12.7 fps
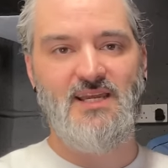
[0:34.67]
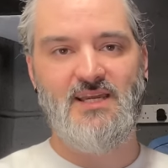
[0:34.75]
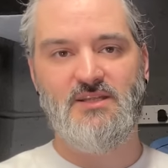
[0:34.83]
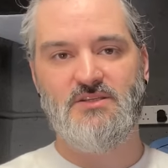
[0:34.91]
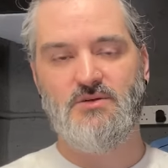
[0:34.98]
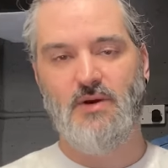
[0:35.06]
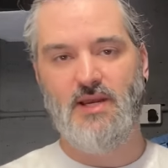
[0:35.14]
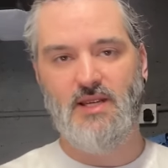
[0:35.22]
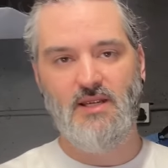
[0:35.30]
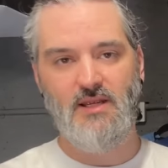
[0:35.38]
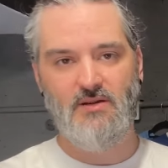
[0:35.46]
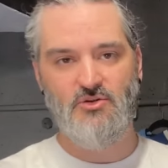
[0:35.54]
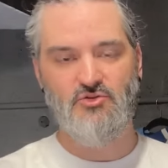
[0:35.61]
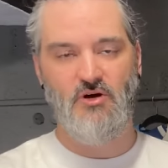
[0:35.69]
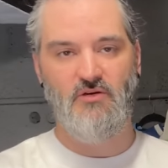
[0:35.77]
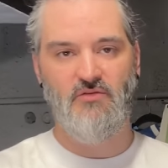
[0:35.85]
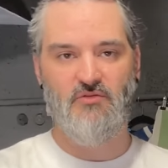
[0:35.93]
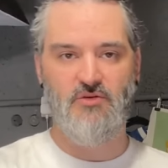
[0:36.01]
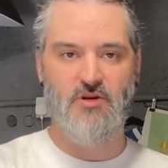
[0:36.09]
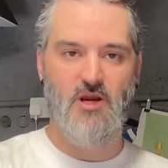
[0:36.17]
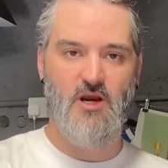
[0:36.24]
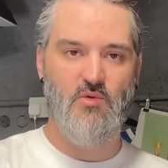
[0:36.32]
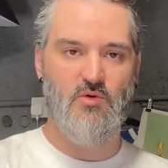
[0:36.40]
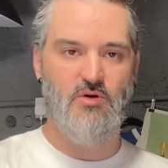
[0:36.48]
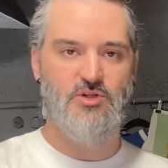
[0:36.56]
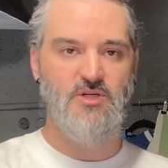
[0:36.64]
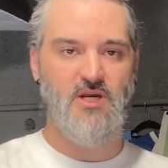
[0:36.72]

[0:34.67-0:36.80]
into a drive-through car wash,